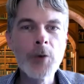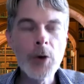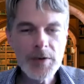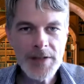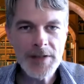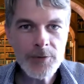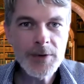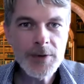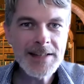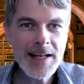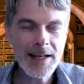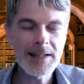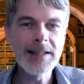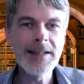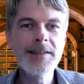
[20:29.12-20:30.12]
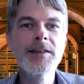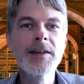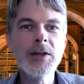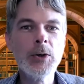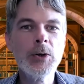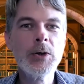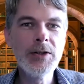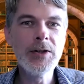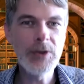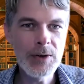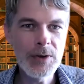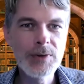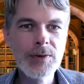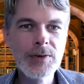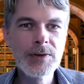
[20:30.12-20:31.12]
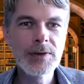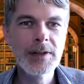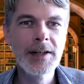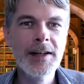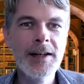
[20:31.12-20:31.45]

There are different techniques that you can use.